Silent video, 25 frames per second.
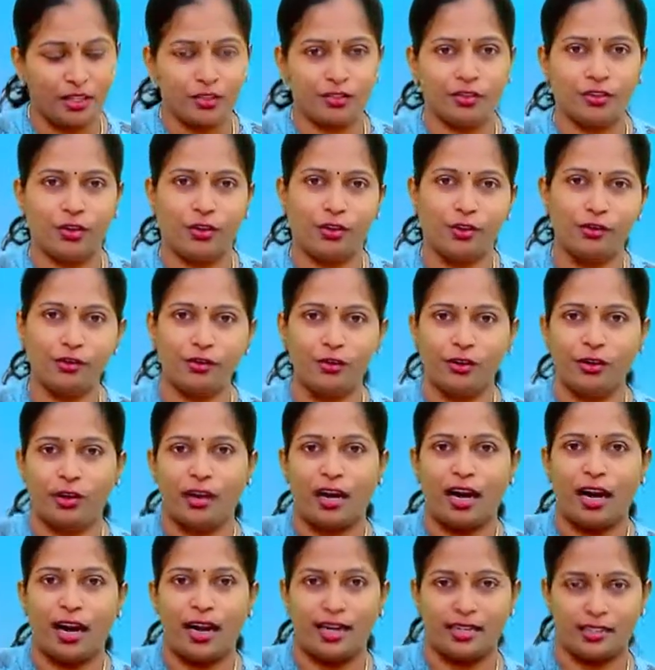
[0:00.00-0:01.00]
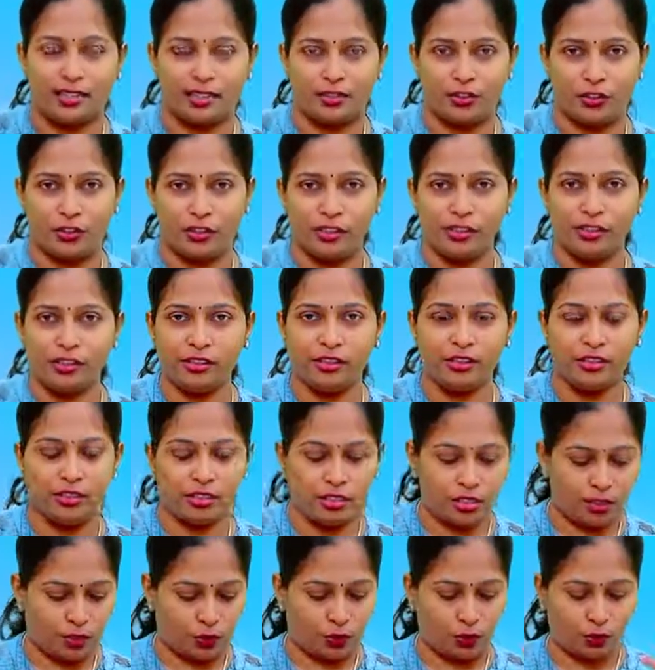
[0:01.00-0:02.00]
So ask
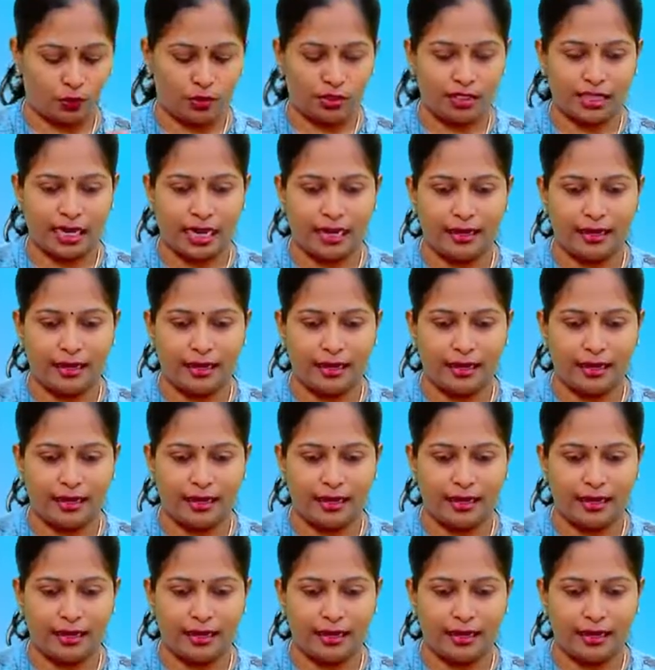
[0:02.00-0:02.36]
children to